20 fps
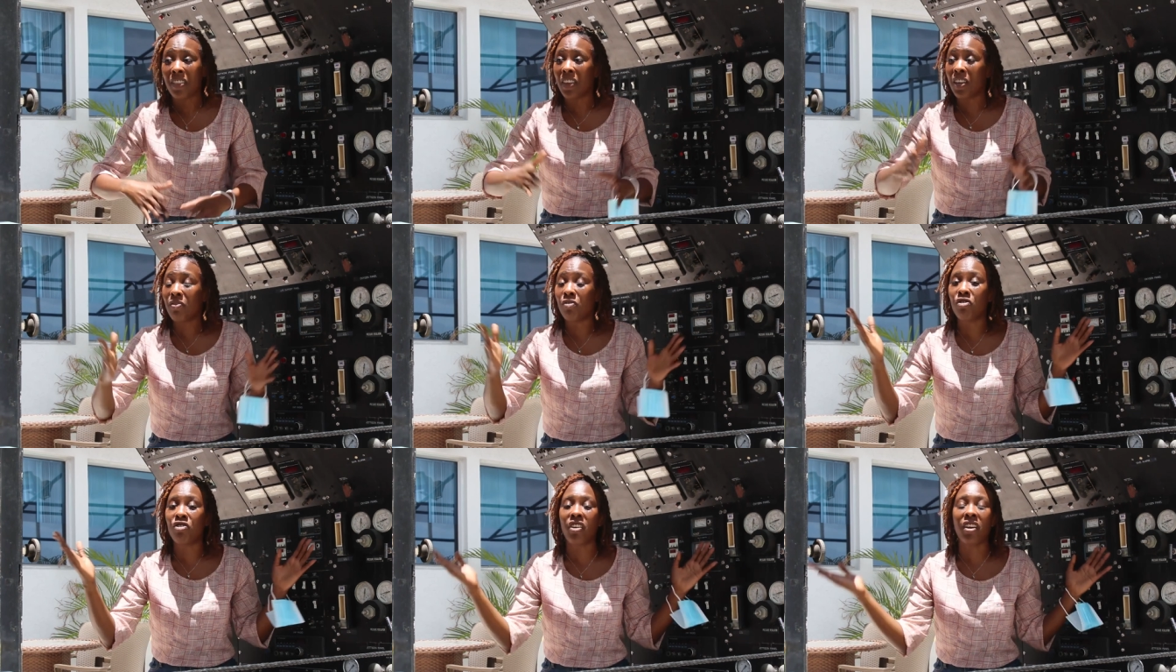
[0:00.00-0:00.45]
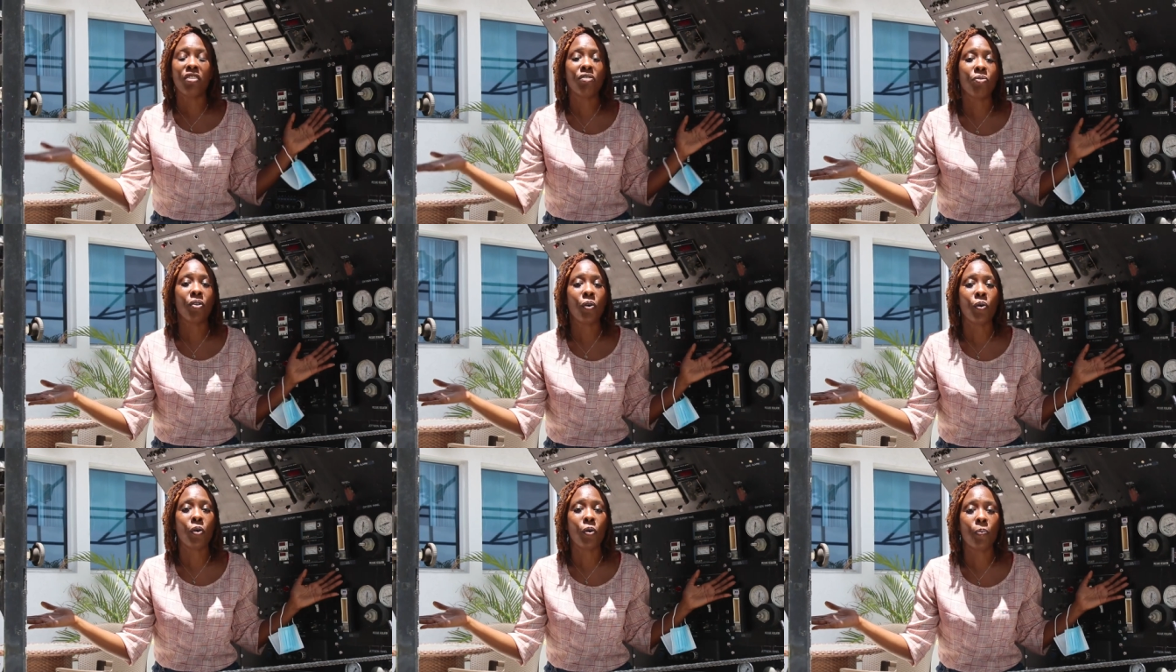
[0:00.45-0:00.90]
They've
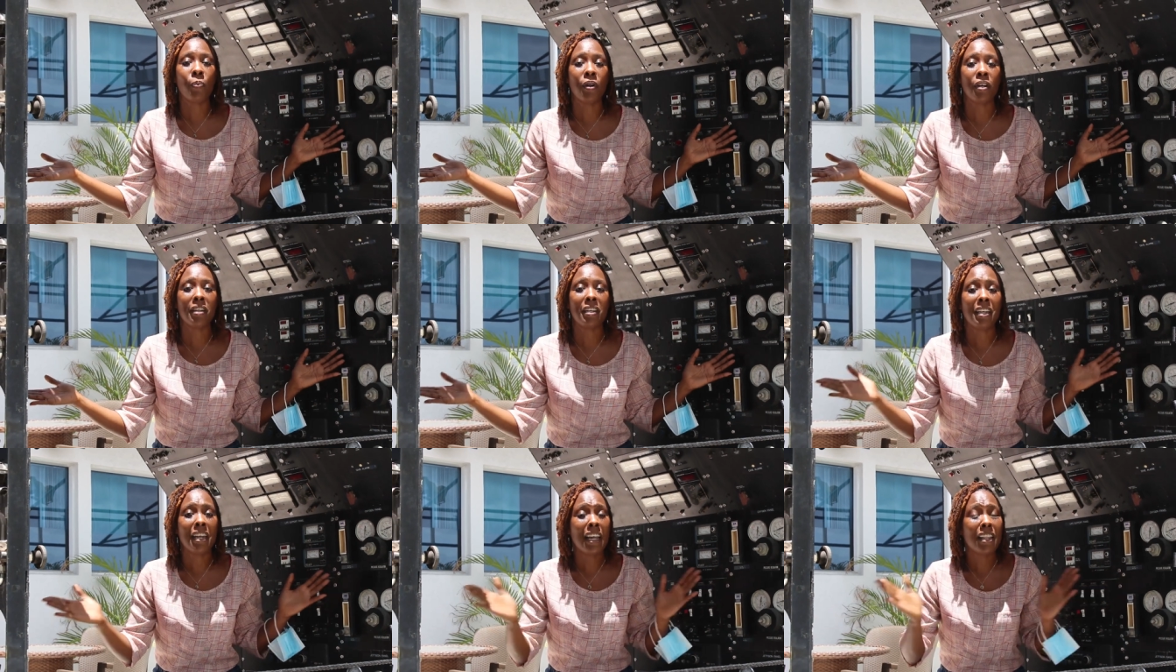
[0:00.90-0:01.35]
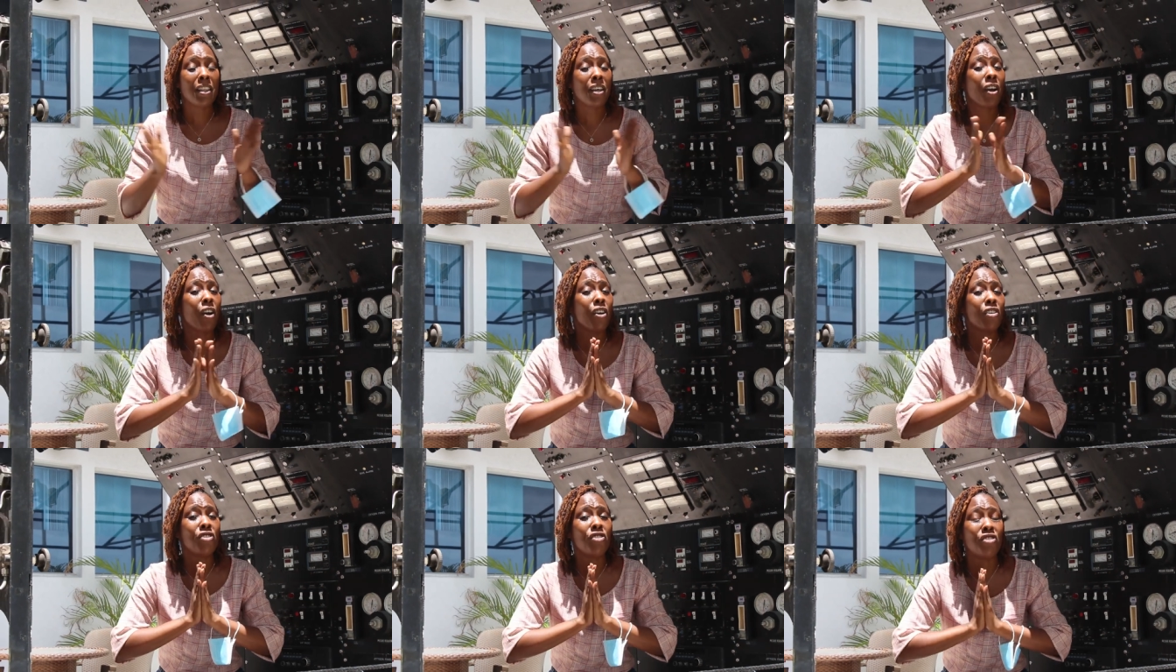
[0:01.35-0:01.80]
just reopened,
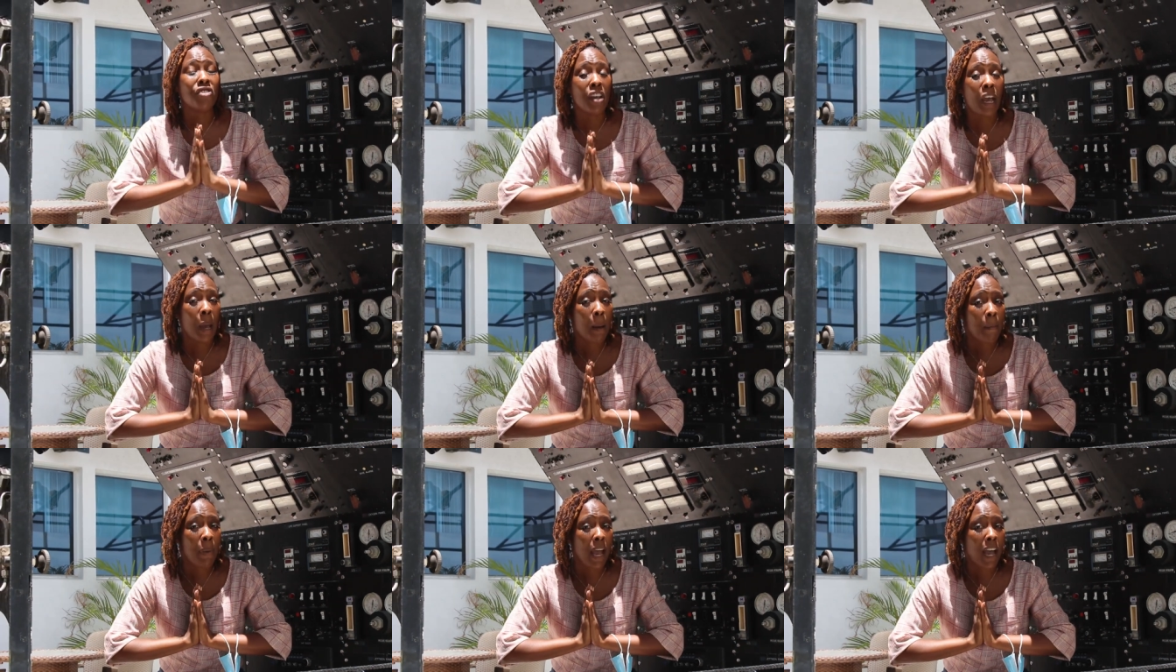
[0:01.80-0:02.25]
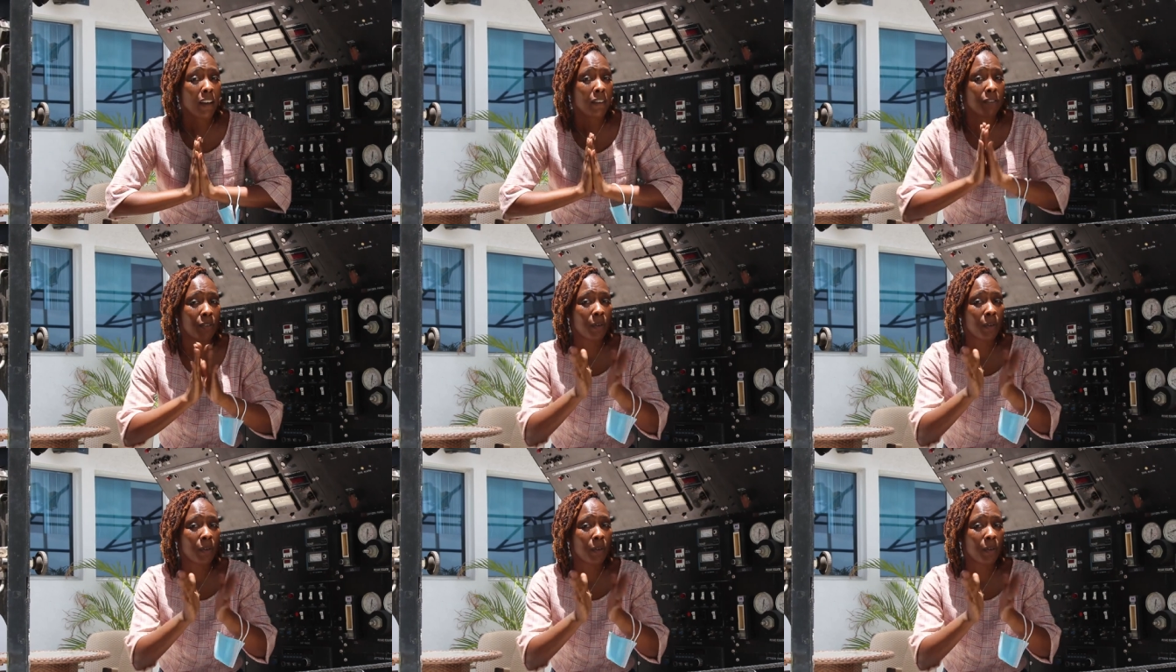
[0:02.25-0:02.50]
they are jam-packed.